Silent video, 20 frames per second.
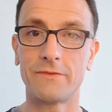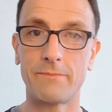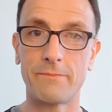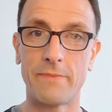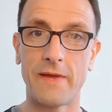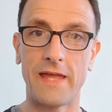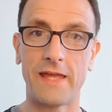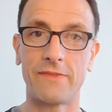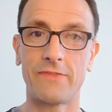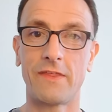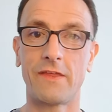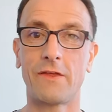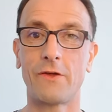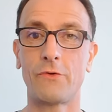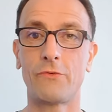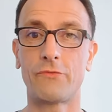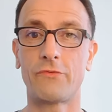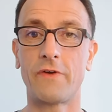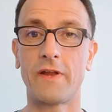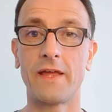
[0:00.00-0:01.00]
bang, and go
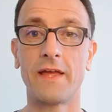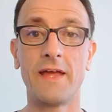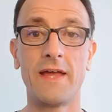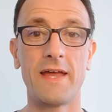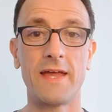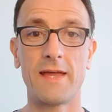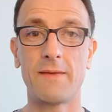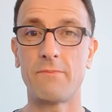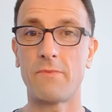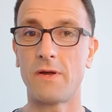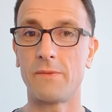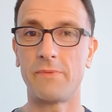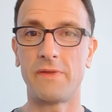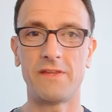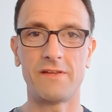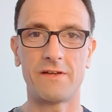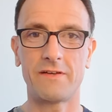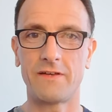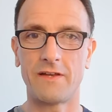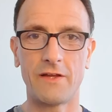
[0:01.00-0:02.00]
for it. It might be, I
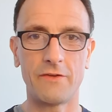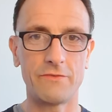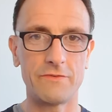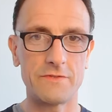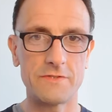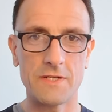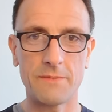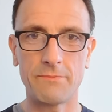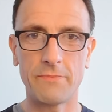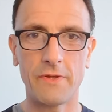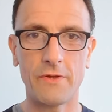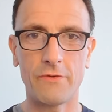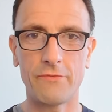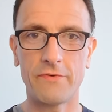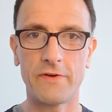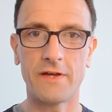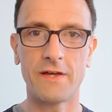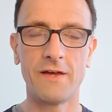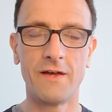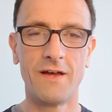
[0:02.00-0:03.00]
don't know, jumping off
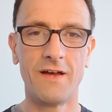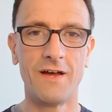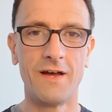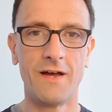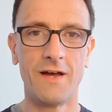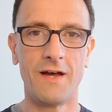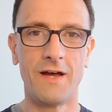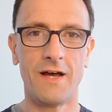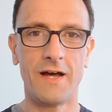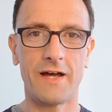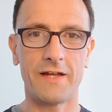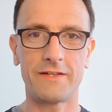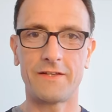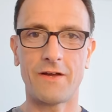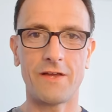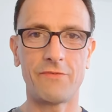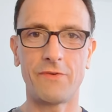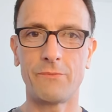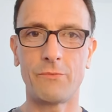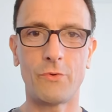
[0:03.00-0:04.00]
a
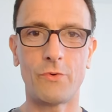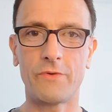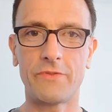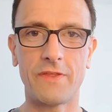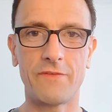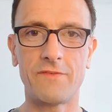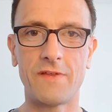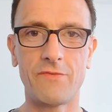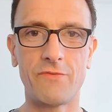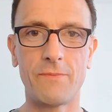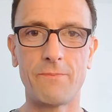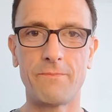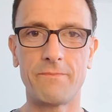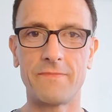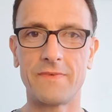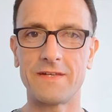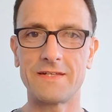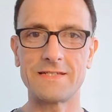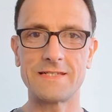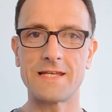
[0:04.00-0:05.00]
diving board they've never
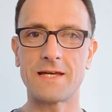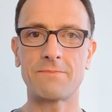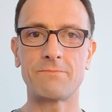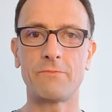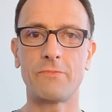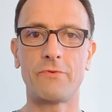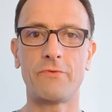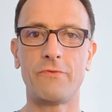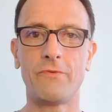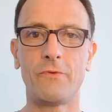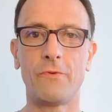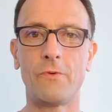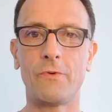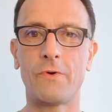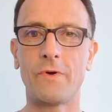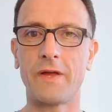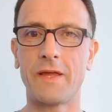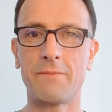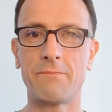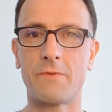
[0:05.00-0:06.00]
done
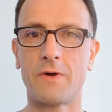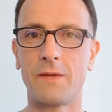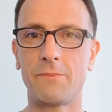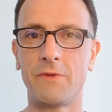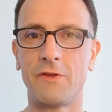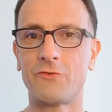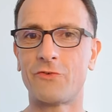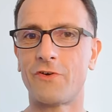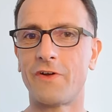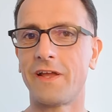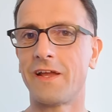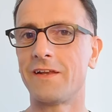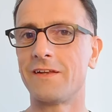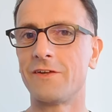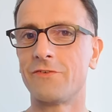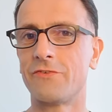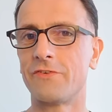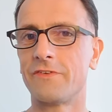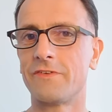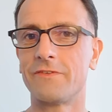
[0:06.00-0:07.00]
before. It might be trying a
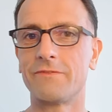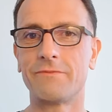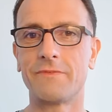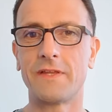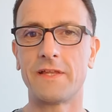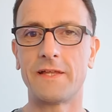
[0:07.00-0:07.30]
different